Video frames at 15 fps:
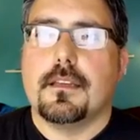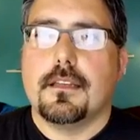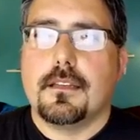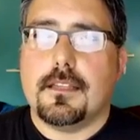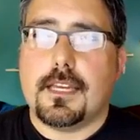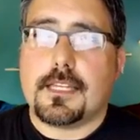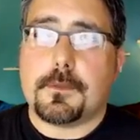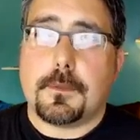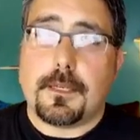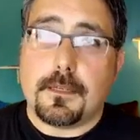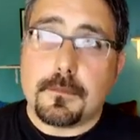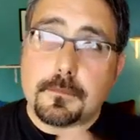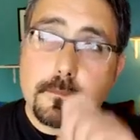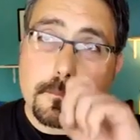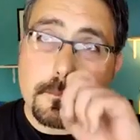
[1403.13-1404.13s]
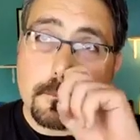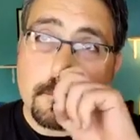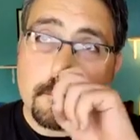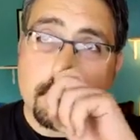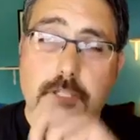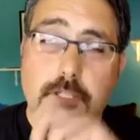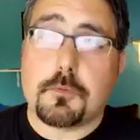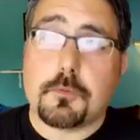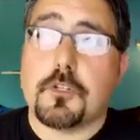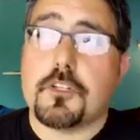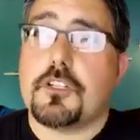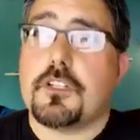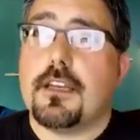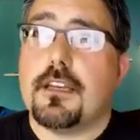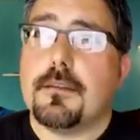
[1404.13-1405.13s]
"Thanks, Pete. Much
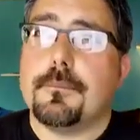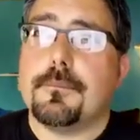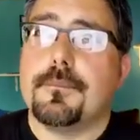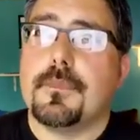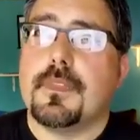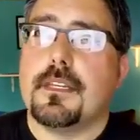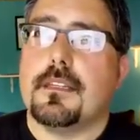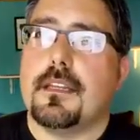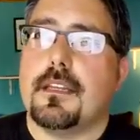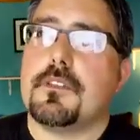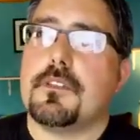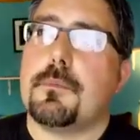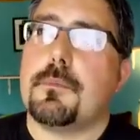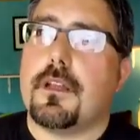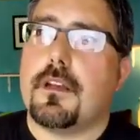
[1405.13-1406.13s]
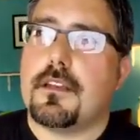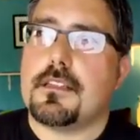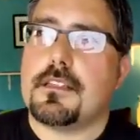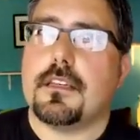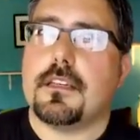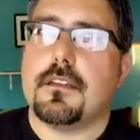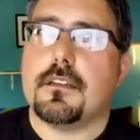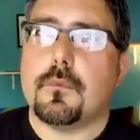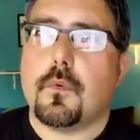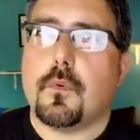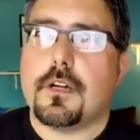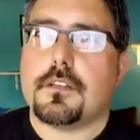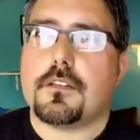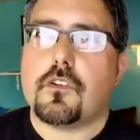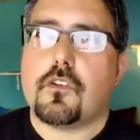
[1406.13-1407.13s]
appreciated." David spun on his heel and
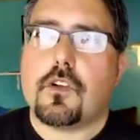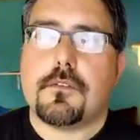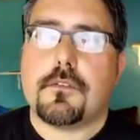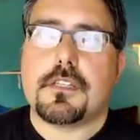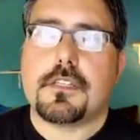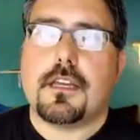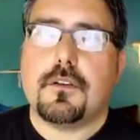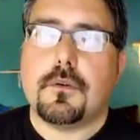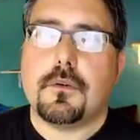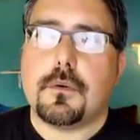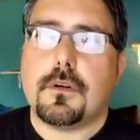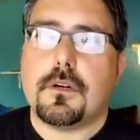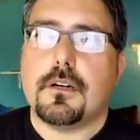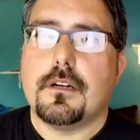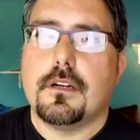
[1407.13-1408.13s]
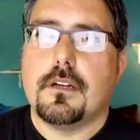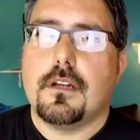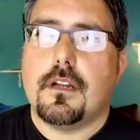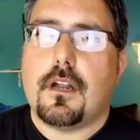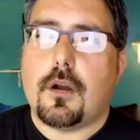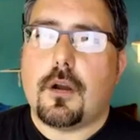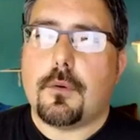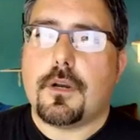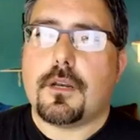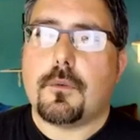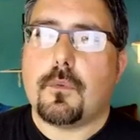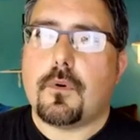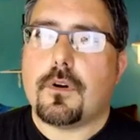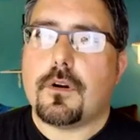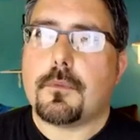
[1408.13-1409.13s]
walked to the driver's side door, already
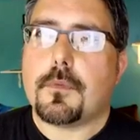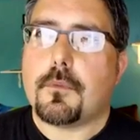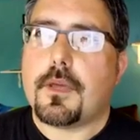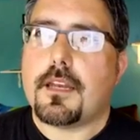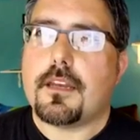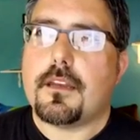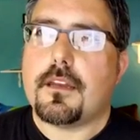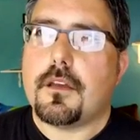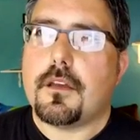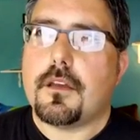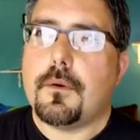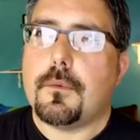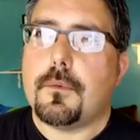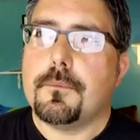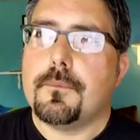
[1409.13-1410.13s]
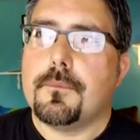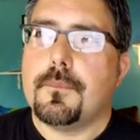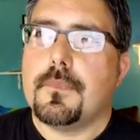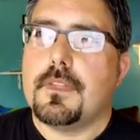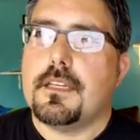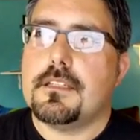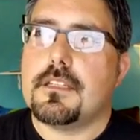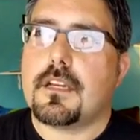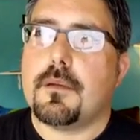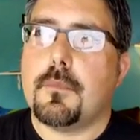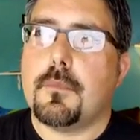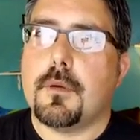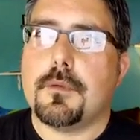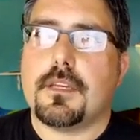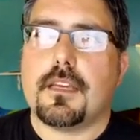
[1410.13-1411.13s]
warm and ready to go. He took a
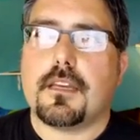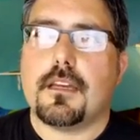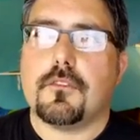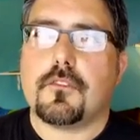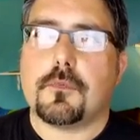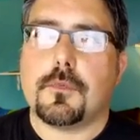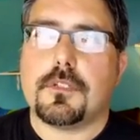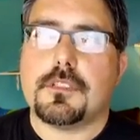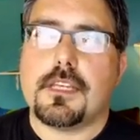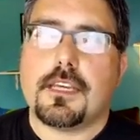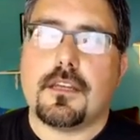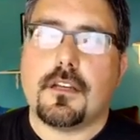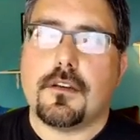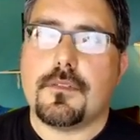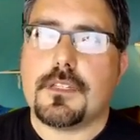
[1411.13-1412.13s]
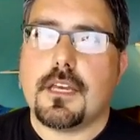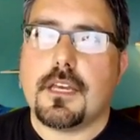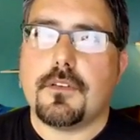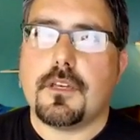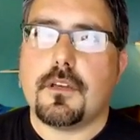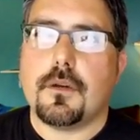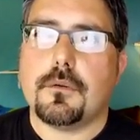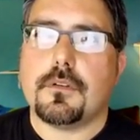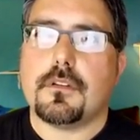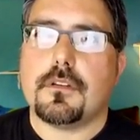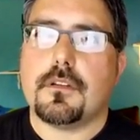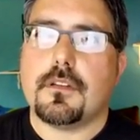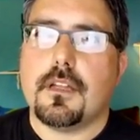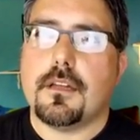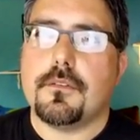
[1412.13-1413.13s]
moment to get comfortable, taking off his heavy coat,
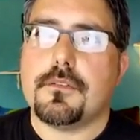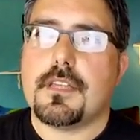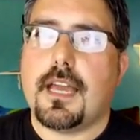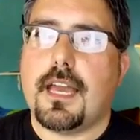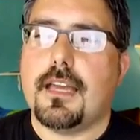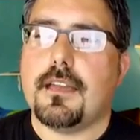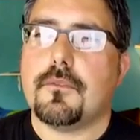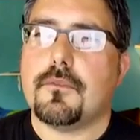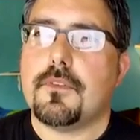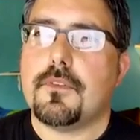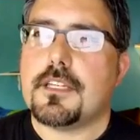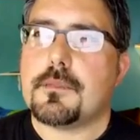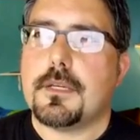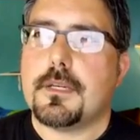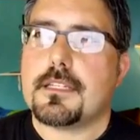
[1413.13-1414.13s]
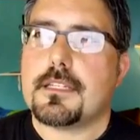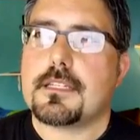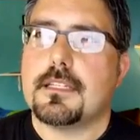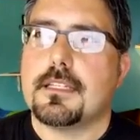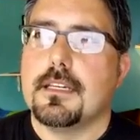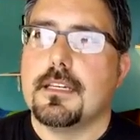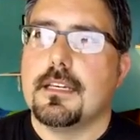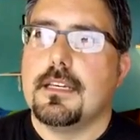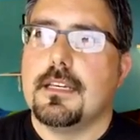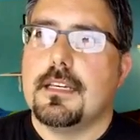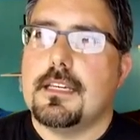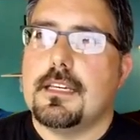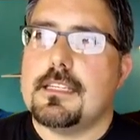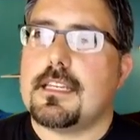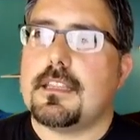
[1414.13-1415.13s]
gloves, hat, and face mask.
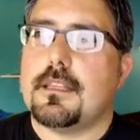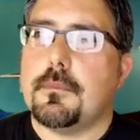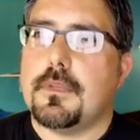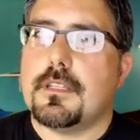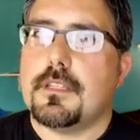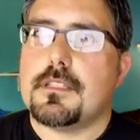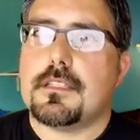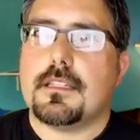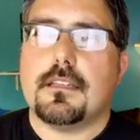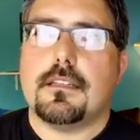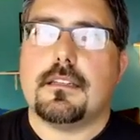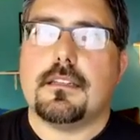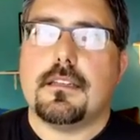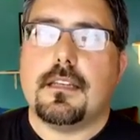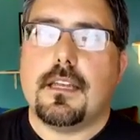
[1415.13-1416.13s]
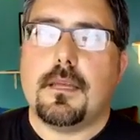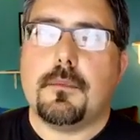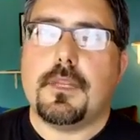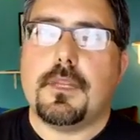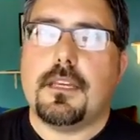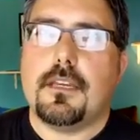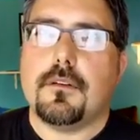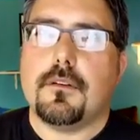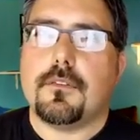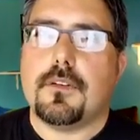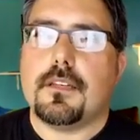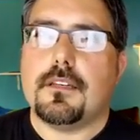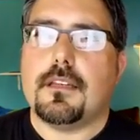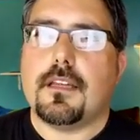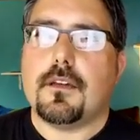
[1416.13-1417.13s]
He set them in the seat and aimed the heater
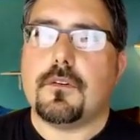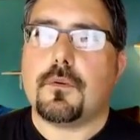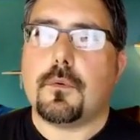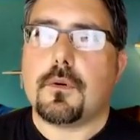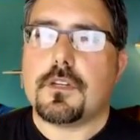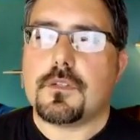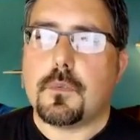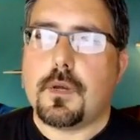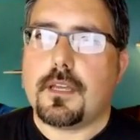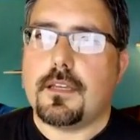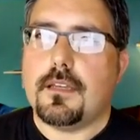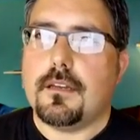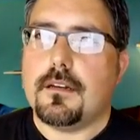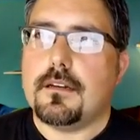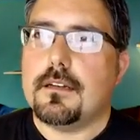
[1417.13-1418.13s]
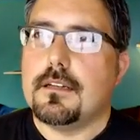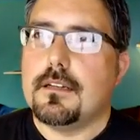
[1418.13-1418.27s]
vent down toward his white gear.